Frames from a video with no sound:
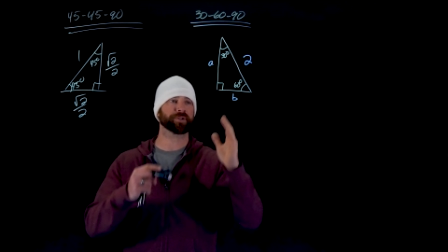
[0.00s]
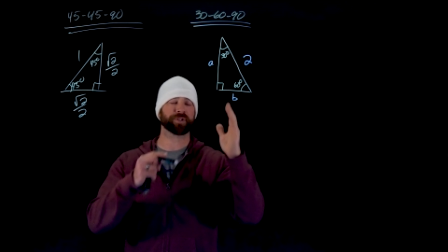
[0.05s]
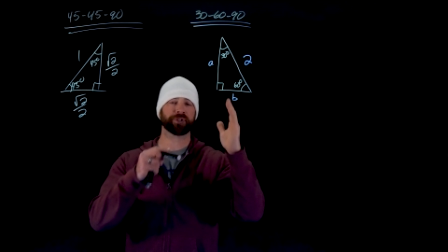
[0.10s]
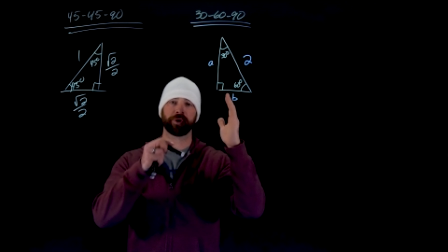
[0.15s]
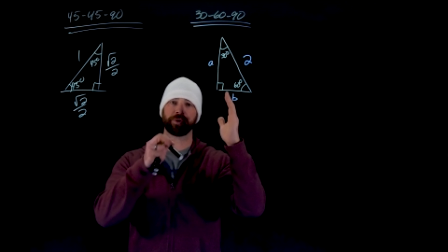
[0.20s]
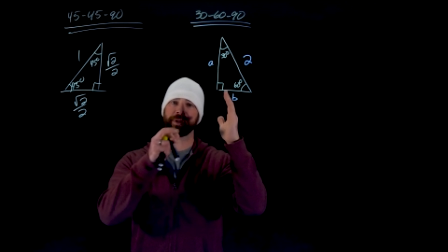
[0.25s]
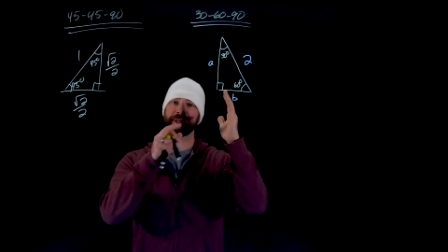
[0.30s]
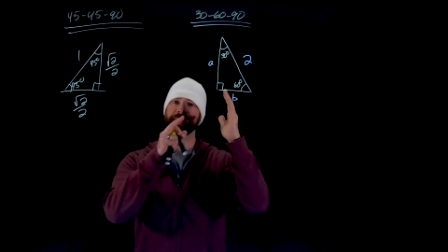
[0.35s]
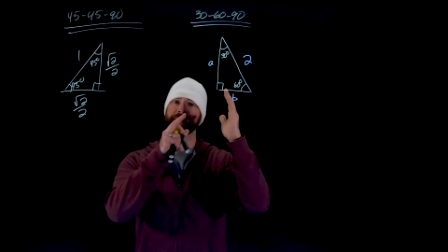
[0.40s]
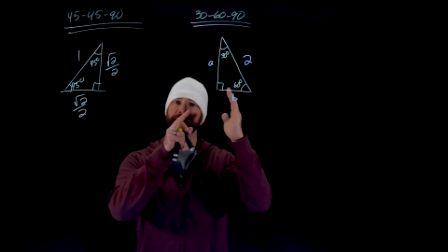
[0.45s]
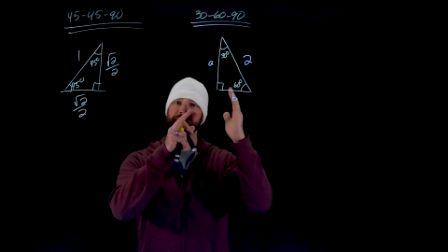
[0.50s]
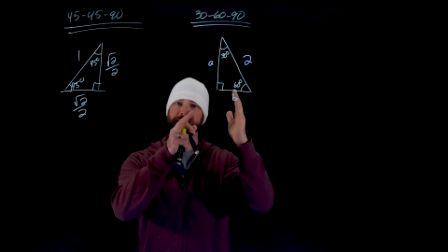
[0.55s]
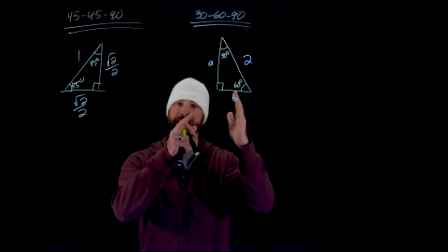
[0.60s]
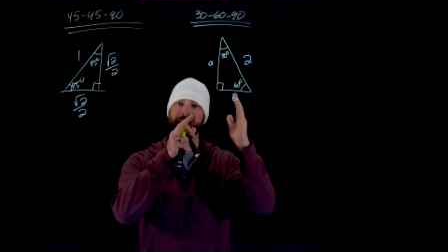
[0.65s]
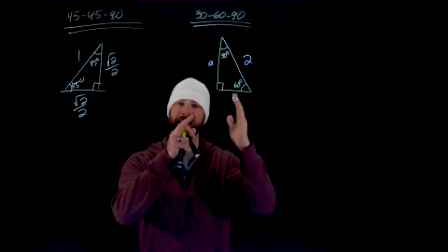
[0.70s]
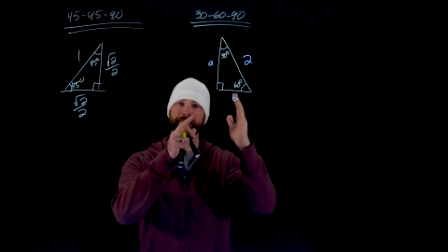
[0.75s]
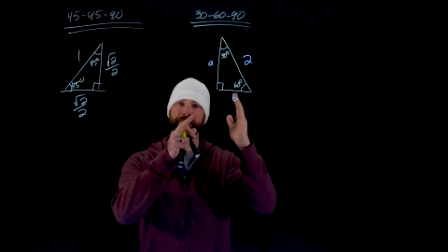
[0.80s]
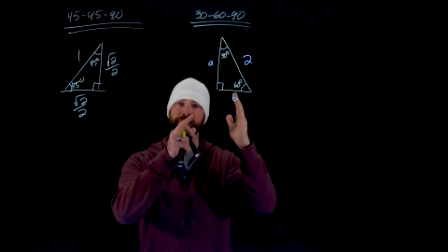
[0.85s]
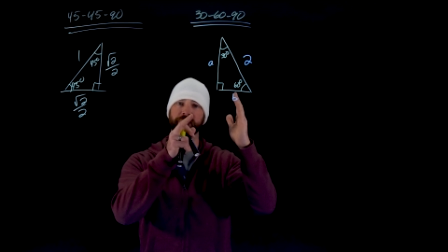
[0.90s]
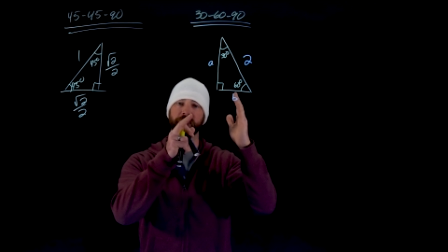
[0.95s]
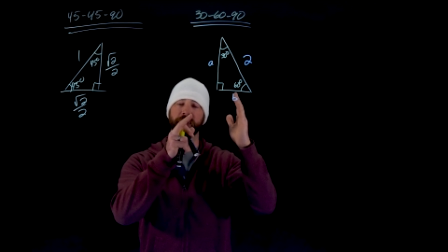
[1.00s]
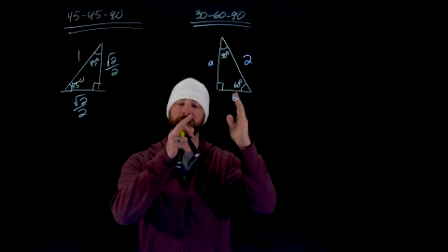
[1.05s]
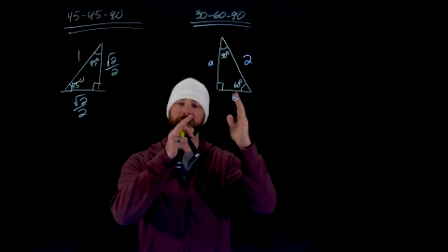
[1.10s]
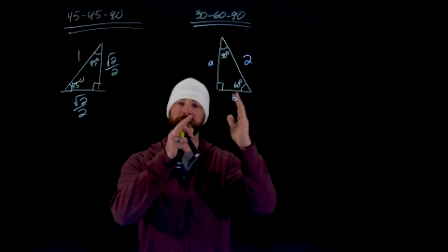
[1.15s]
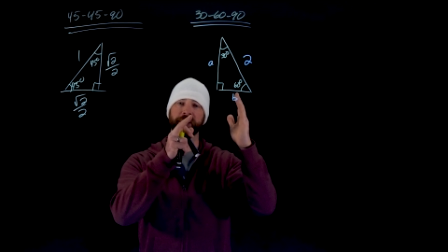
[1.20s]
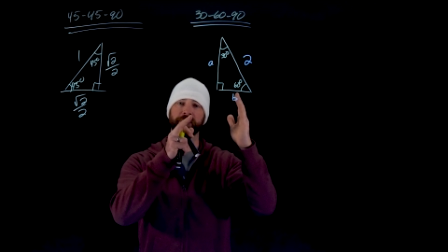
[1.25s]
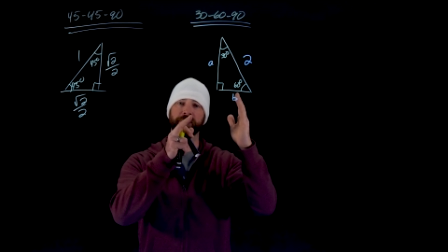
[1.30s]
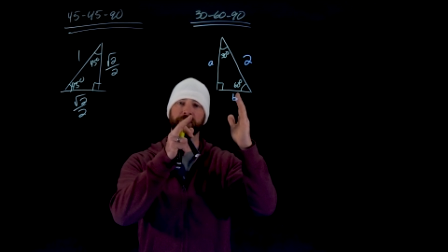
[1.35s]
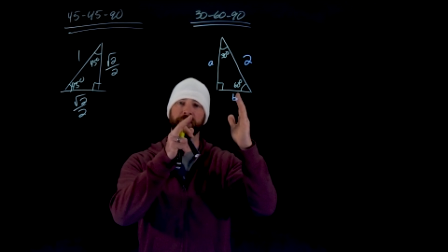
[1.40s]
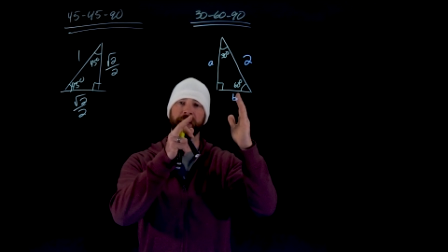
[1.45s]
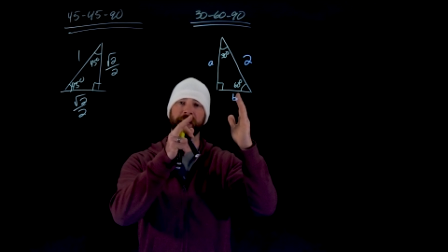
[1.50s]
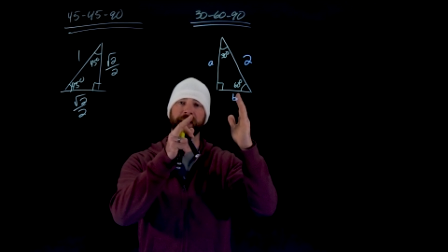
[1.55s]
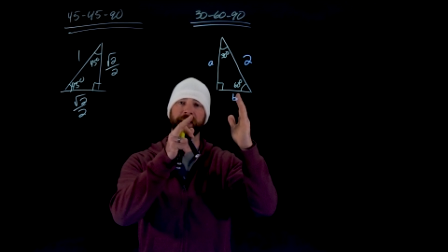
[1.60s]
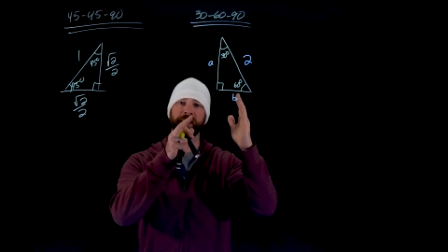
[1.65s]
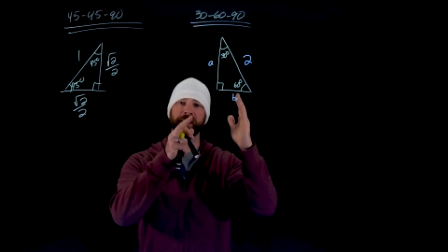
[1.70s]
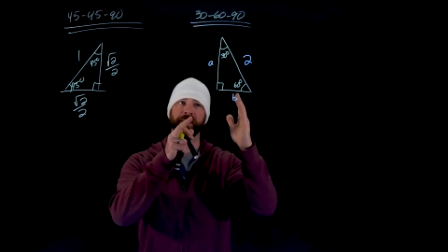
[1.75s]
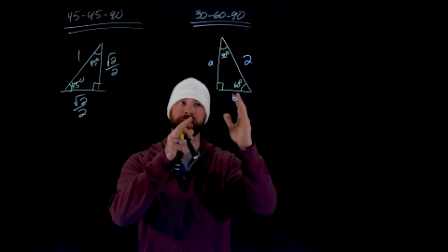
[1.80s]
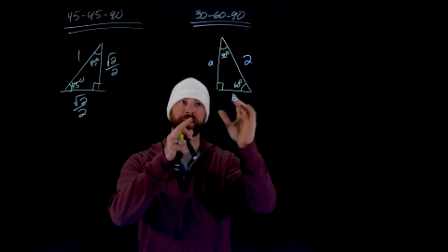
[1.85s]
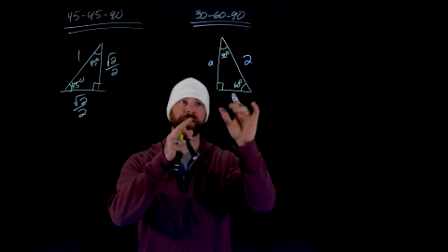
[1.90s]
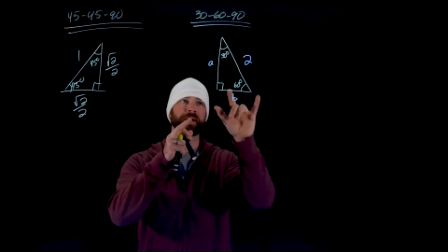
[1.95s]
So this same triangle right
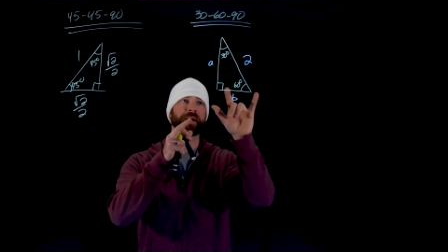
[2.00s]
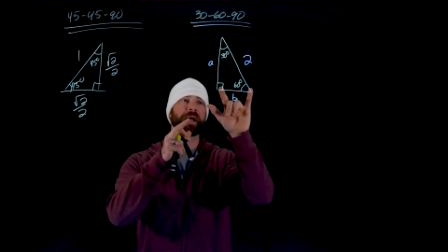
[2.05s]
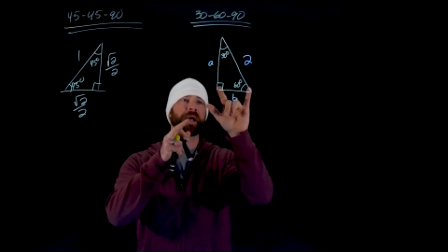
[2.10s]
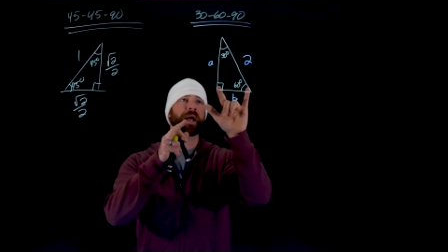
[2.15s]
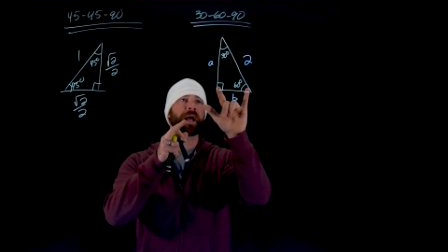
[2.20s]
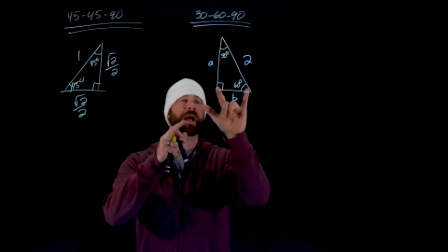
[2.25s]
here,